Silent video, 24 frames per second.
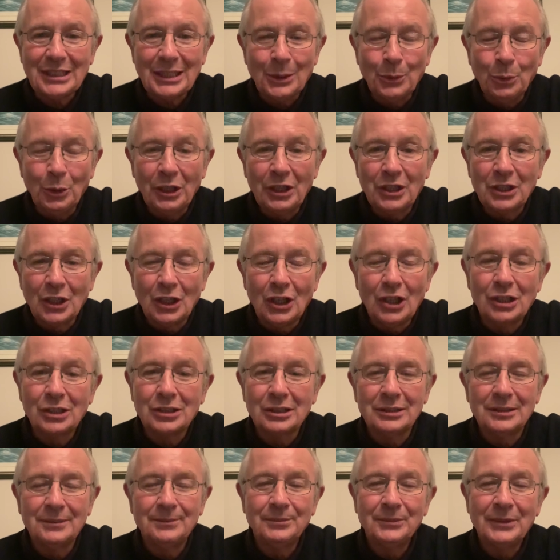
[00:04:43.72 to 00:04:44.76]
where
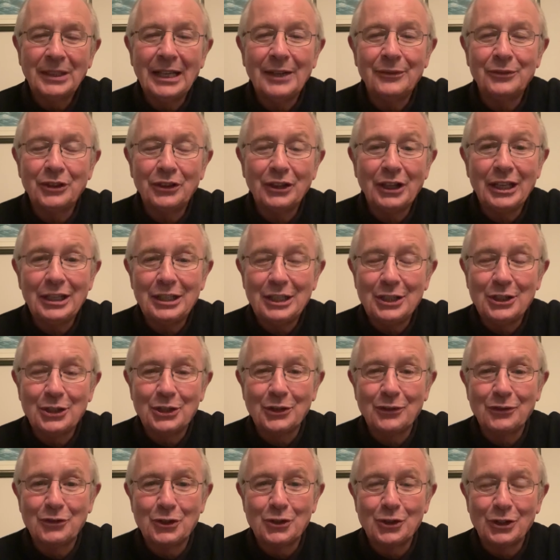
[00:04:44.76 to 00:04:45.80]
Cork, after 8 years
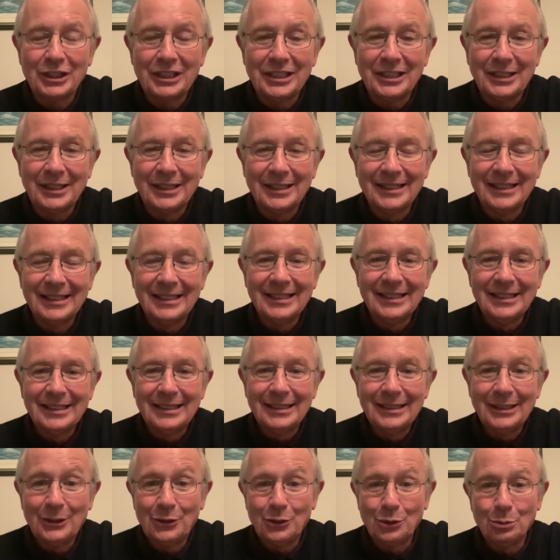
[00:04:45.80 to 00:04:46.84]
of trying,
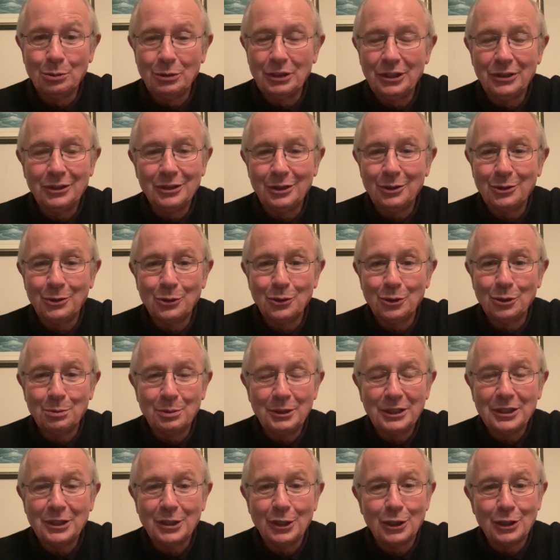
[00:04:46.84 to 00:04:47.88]
and somebody said you don't
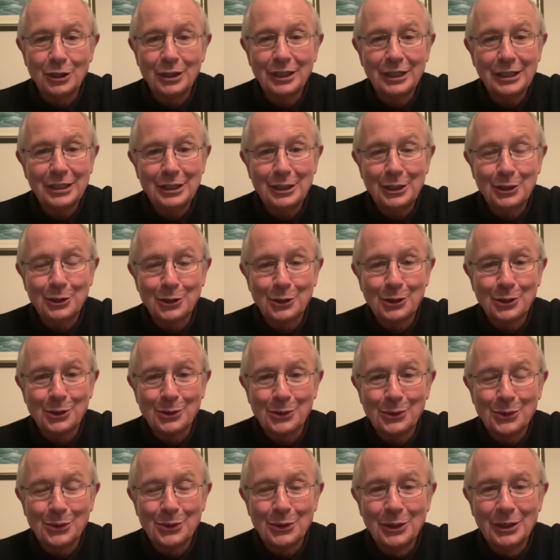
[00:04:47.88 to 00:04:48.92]
beat Cork 8 years in a
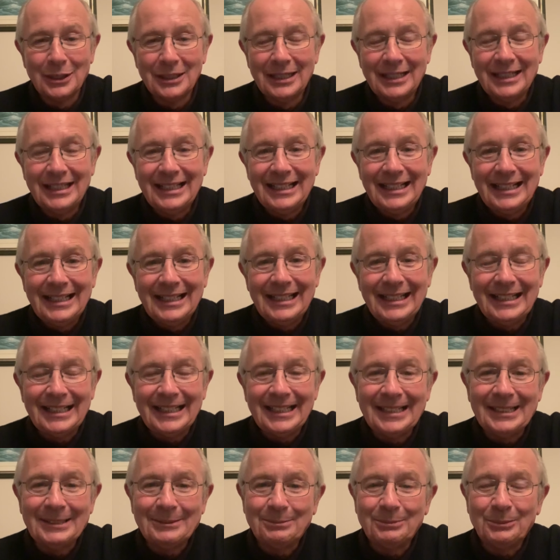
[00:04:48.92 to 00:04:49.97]
row,
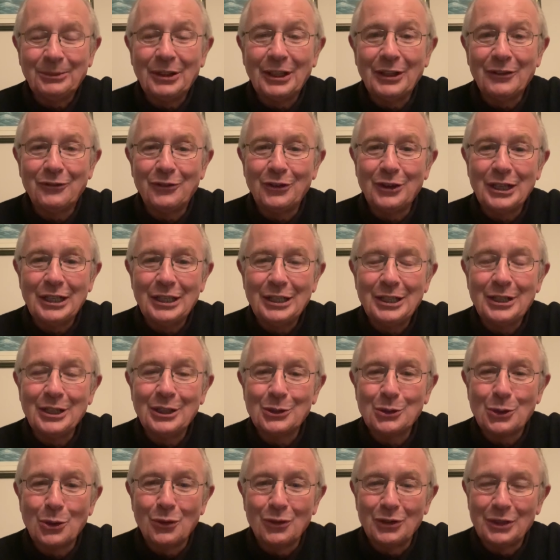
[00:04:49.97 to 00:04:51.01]
they finally got
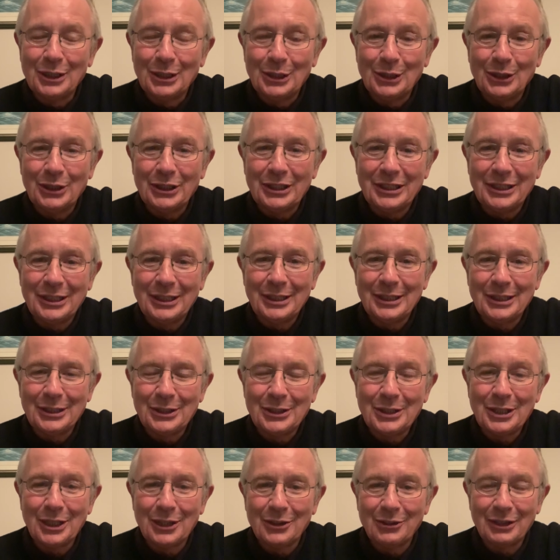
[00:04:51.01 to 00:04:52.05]
over the line
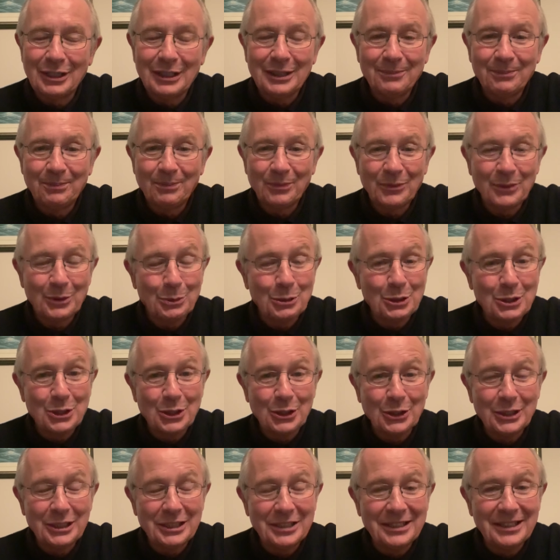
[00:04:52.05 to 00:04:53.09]
against Kerry. It was
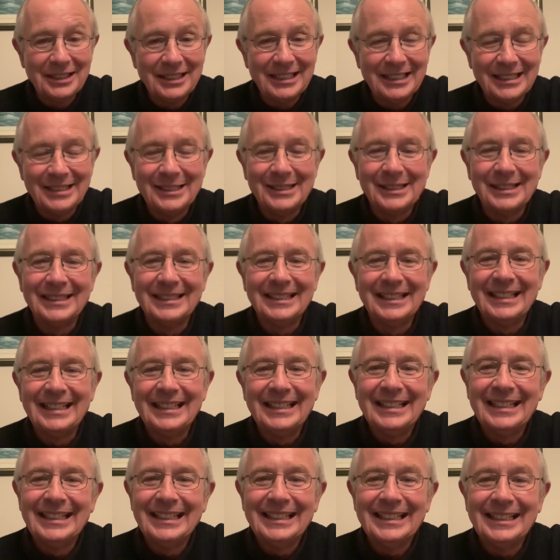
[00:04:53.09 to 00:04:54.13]
tight in the end,
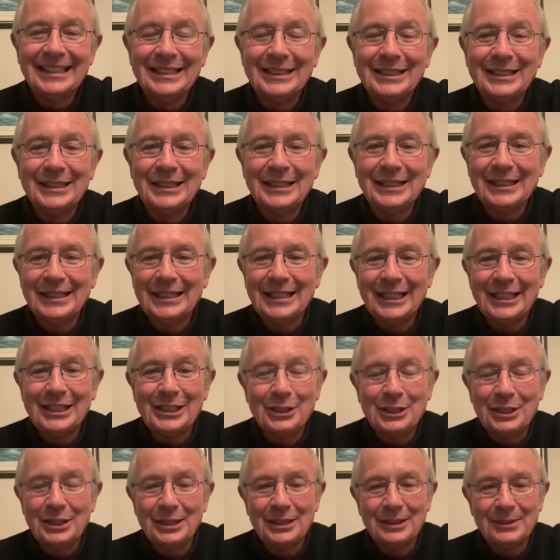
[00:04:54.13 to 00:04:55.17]
and
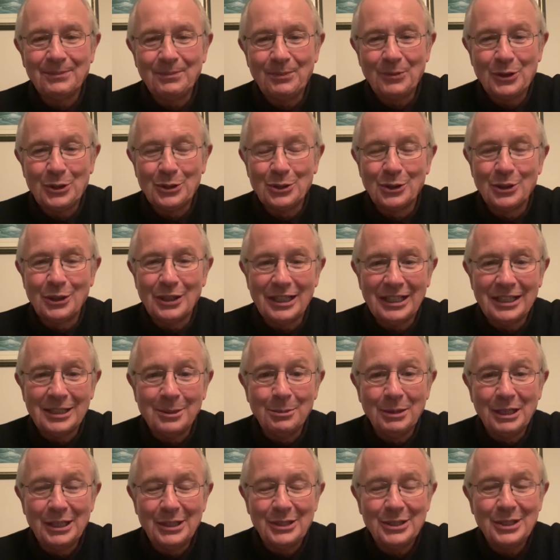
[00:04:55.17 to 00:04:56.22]
an
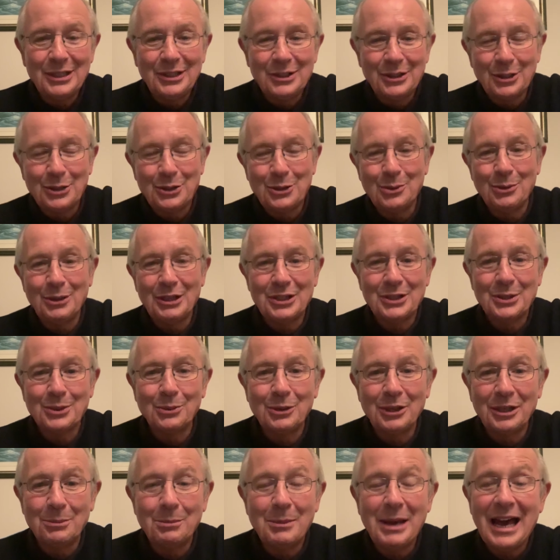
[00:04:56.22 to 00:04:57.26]
amazing situation
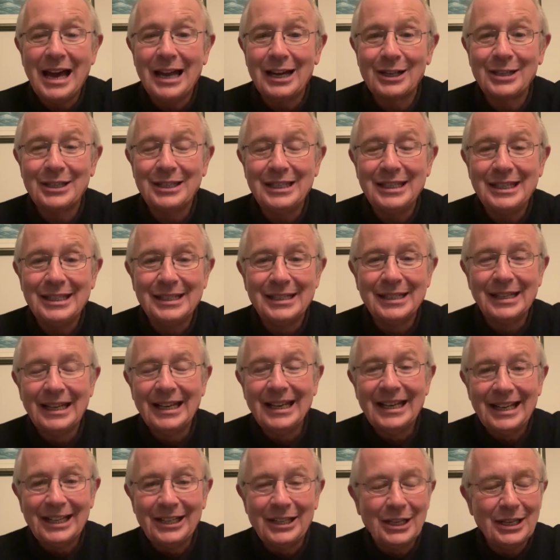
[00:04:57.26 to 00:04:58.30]
where Mark Keane,
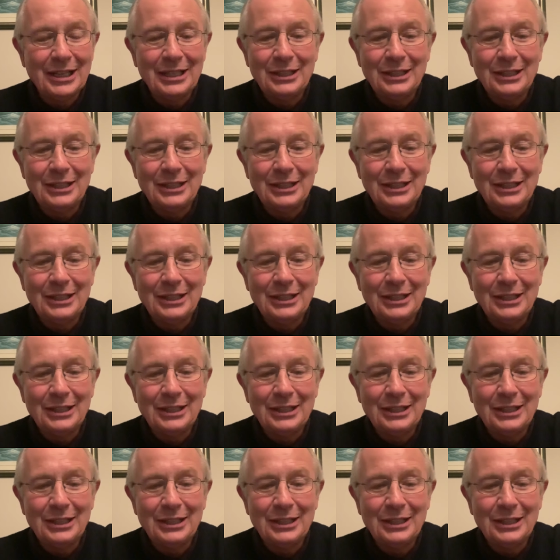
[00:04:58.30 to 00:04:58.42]
and